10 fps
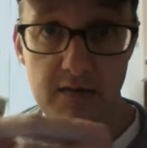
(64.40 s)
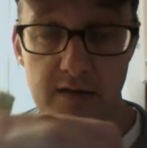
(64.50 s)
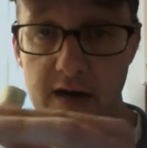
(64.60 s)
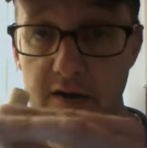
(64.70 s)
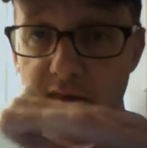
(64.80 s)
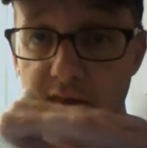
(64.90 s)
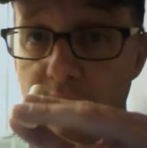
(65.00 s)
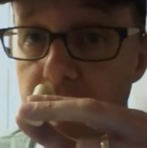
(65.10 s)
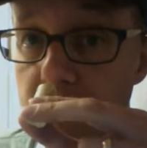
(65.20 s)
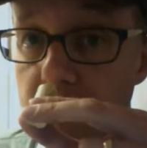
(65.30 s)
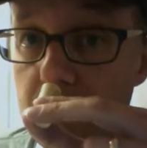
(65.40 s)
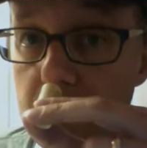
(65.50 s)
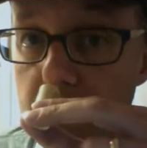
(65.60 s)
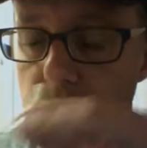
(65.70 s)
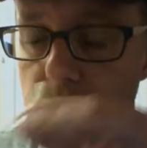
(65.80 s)
you're going to think,
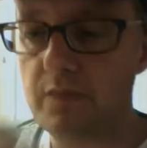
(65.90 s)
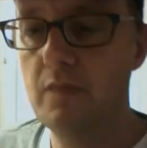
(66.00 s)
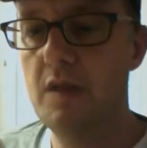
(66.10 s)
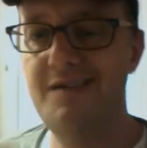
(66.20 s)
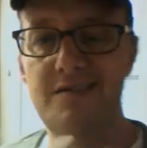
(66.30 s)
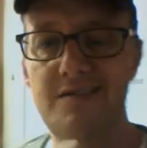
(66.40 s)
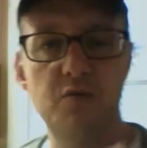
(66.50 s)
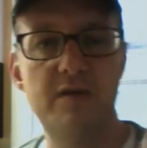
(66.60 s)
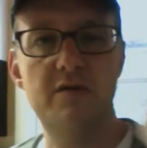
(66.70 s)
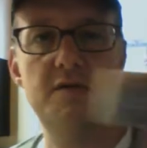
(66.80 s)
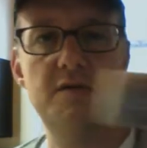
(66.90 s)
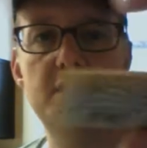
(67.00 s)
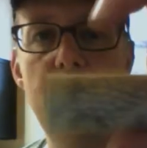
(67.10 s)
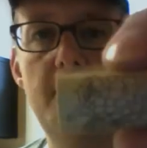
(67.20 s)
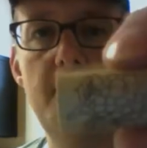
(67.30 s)
you know, it's one of those
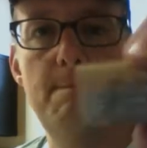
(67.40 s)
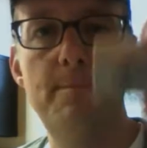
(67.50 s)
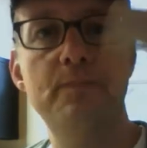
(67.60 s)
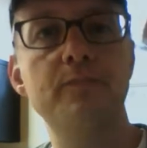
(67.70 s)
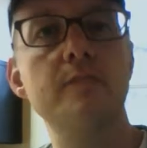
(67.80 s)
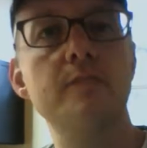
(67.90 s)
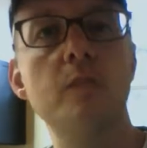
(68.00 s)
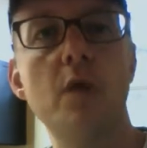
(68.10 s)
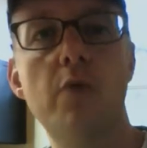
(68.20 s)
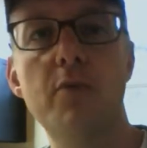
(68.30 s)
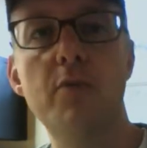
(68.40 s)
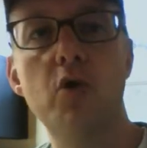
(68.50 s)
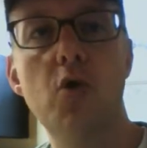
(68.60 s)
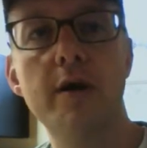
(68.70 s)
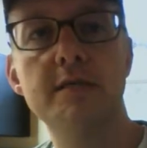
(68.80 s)
um, rubber
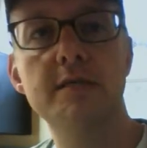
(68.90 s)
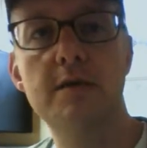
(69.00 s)
corks.